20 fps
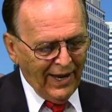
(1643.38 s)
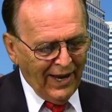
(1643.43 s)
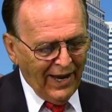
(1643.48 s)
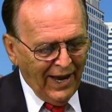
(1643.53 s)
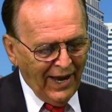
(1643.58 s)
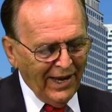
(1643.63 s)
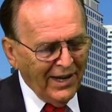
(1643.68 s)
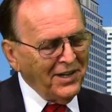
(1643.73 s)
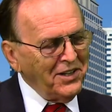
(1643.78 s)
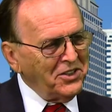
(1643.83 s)

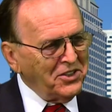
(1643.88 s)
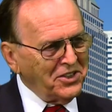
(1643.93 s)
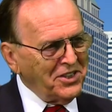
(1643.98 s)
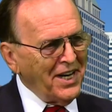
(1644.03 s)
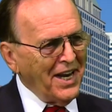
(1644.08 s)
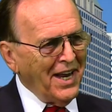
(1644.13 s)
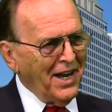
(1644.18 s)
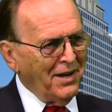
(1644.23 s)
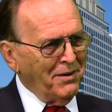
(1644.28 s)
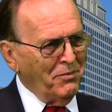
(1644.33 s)
I
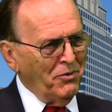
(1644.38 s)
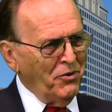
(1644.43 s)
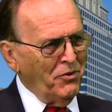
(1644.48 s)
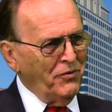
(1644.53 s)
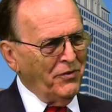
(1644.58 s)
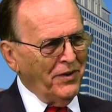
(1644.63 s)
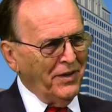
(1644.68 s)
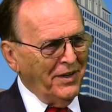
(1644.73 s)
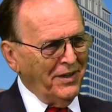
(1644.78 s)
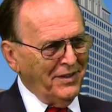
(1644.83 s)
understand
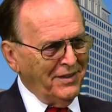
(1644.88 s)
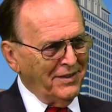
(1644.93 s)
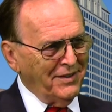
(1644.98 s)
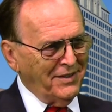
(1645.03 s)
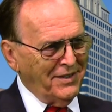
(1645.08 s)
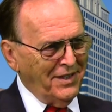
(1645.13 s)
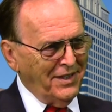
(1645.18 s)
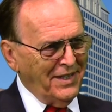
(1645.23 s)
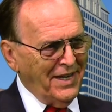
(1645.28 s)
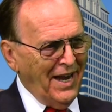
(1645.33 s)
moving
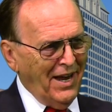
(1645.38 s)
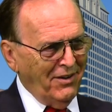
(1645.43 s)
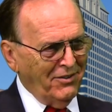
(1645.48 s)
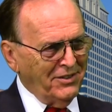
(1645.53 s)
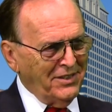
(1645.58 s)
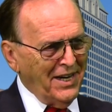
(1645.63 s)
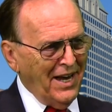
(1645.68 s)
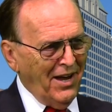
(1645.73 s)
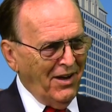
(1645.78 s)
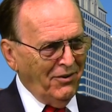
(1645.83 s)
to
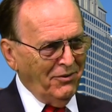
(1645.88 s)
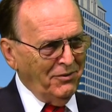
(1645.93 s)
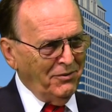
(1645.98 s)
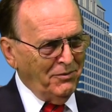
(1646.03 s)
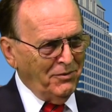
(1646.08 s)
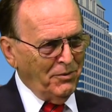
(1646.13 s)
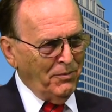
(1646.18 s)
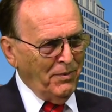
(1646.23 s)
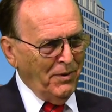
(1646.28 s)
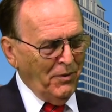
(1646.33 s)
downtown
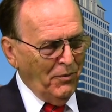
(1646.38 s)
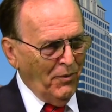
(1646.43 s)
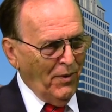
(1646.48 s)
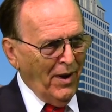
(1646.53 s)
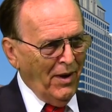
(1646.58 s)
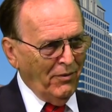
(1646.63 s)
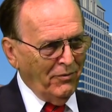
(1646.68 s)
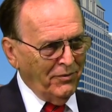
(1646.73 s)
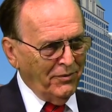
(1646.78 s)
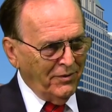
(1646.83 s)
to be
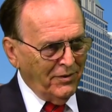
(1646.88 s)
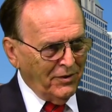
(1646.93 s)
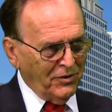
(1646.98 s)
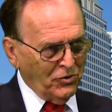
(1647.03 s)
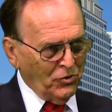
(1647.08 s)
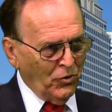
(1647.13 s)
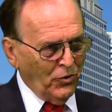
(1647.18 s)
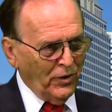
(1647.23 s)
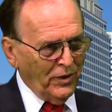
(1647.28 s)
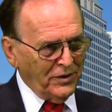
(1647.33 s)
around the
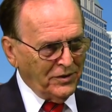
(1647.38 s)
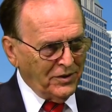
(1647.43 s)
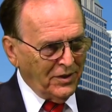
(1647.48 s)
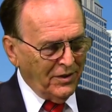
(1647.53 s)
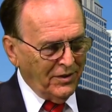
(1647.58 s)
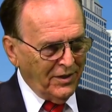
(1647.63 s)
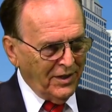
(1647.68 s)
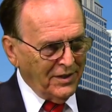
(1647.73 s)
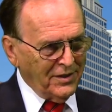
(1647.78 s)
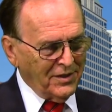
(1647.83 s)
tourists
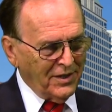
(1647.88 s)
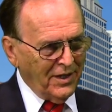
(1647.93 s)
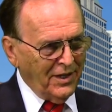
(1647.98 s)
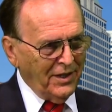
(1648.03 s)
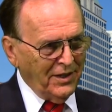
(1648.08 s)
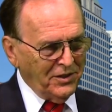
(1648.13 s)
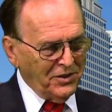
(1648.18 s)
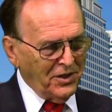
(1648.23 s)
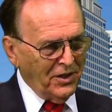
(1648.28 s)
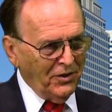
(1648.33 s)
and things of that
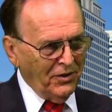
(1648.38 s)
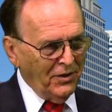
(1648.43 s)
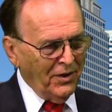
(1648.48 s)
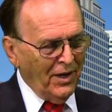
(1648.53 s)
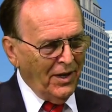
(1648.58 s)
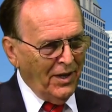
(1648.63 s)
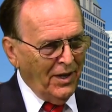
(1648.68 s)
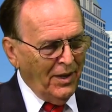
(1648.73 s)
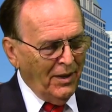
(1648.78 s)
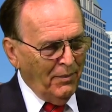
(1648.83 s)
nature,
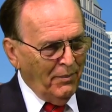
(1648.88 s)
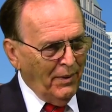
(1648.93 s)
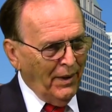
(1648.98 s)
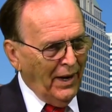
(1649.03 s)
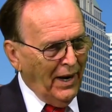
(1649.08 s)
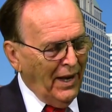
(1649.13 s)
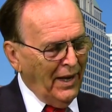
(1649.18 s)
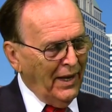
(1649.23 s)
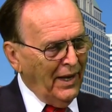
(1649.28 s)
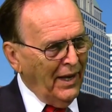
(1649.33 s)

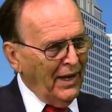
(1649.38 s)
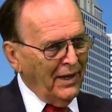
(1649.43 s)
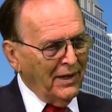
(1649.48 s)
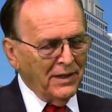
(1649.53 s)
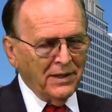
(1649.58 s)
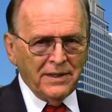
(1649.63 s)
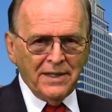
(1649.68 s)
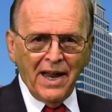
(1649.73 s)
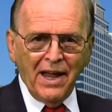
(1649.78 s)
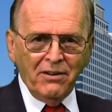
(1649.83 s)
but
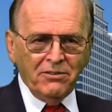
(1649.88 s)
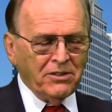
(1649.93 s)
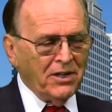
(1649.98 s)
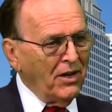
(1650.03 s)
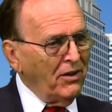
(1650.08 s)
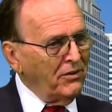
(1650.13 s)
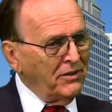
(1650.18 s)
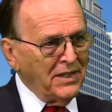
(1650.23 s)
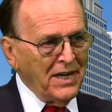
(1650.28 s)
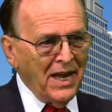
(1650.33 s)

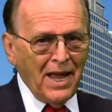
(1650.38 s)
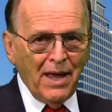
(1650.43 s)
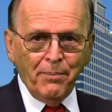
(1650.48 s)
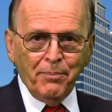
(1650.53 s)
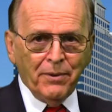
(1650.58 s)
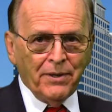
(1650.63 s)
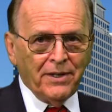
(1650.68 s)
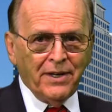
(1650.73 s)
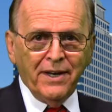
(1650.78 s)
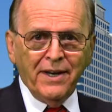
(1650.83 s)
downtown
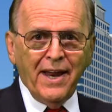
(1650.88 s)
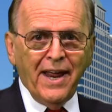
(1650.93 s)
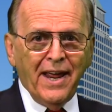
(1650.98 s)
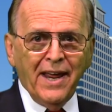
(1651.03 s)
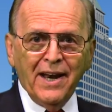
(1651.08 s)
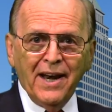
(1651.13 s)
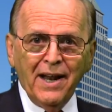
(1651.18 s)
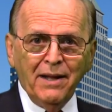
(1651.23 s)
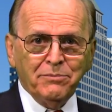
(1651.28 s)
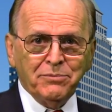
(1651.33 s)
Tampa today,
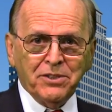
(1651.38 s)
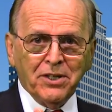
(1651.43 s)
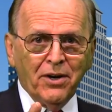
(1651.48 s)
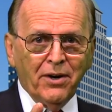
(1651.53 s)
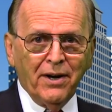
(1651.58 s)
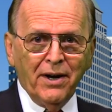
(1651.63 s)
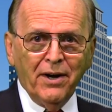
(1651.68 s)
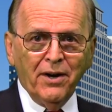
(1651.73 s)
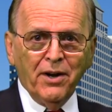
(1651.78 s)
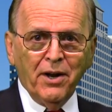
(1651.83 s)
and I'm
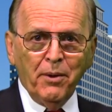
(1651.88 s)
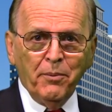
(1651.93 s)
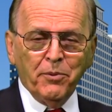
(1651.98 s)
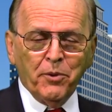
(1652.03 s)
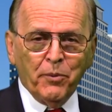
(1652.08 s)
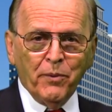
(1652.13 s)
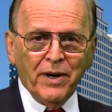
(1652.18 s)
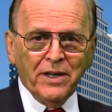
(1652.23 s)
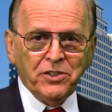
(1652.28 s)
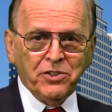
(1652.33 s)
sorry, I don't know how
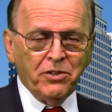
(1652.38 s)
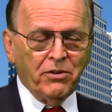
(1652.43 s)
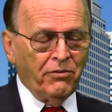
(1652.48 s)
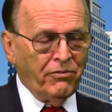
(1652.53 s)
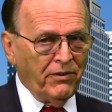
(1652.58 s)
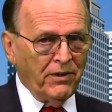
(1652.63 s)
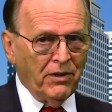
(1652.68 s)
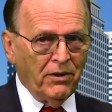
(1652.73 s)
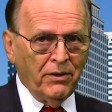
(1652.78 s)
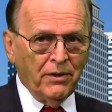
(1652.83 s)
the rest of you
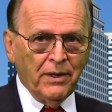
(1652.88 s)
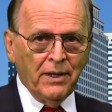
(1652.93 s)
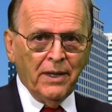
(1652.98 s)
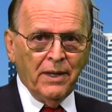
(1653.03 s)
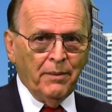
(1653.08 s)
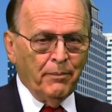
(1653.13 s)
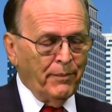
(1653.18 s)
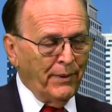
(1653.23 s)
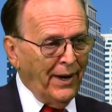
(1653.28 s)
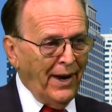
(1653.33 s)
feel,
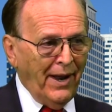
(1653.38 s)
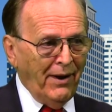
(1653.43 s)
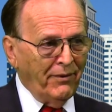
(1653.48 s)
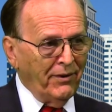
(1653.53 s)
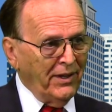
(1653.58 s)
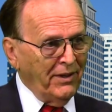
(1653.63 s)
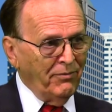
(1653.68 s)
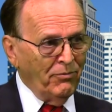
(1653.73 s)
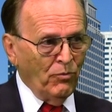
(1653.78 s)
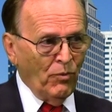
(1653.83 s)
but I
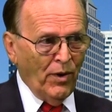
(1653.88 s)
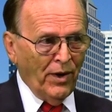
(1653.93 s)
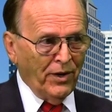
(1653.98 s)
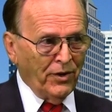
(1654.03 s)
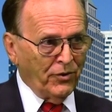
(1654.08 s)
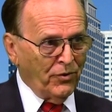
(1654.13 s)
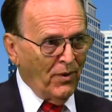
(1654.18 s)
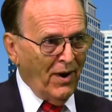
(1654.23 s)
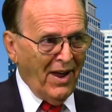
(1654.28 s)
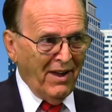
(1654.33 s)
don't even want to
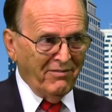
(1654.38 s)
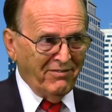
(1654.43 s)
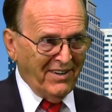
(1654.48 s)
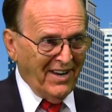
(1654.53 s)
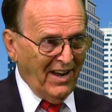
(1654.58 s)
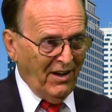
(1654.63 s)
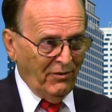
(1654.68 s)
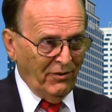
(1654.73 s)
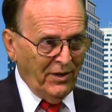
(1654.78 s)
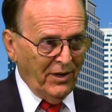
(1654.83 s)
drive
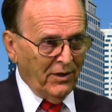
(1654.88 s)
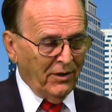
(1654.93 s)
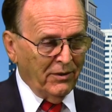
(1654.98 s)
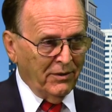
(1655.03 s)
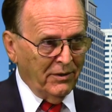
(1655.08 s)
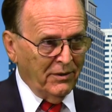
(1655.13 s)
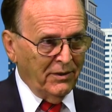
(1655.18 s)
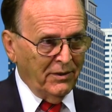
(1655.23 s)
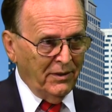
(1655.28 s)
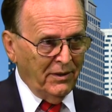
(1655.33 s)
down there.
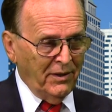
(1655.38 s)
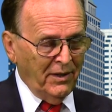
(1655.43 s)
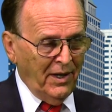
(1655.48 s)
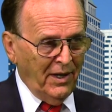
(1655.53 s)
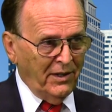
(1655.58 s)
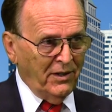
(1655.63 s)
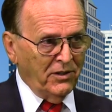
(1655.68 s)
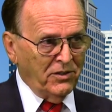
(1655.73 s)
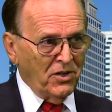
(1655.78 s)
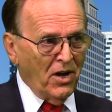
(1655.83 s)

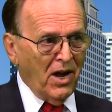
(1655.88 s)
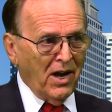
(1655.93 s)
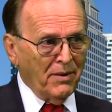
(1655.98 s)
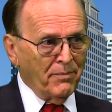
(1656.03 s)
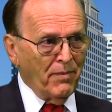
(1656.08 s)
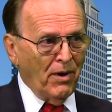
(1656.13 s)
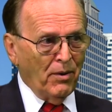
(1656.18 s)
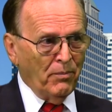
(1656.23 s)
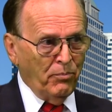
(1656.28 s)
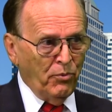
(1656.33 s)
And they're talking
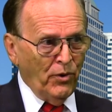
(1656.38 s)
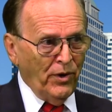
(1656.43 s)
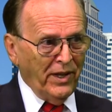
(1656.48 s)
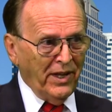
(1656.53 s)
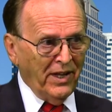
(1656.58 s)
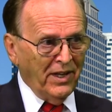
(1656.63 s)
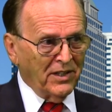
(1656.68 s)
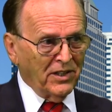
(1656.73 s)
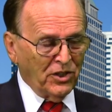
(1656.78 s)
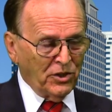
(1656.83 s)
about
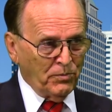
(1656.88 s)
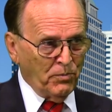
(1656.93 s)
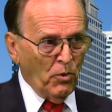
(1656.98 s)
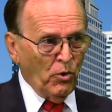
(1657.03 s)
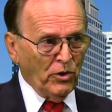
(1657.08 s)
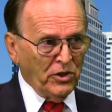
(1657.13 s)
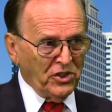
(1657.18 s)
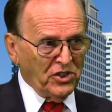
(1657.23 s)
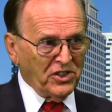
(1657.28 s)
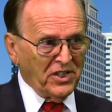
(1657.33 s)
putting in a
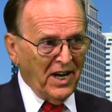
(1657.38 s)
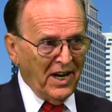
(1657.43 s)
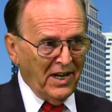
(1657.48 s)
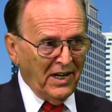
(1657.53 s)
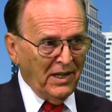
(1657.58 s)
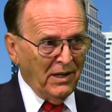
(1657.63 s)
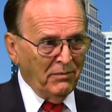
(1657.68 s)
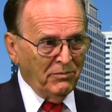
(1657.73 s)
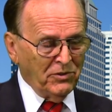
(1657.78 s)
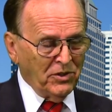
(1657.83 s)
sports
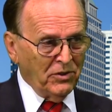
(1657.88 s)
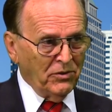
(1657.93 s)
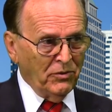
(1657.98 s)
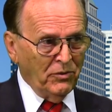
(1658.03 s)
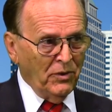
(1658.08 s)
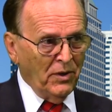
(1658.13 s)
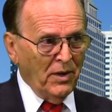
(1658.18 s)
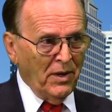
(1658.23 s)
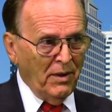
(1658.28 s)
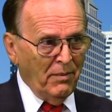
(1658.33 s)
stadium
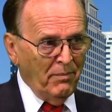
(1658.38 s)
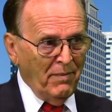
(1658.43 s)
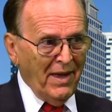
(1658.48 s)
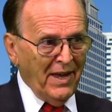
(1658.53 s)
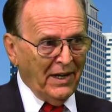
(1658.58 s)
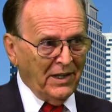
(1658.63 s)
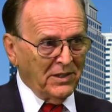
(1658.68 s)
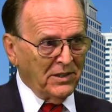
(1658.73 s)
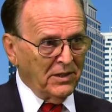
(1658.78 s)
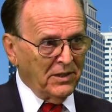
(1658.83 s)
to make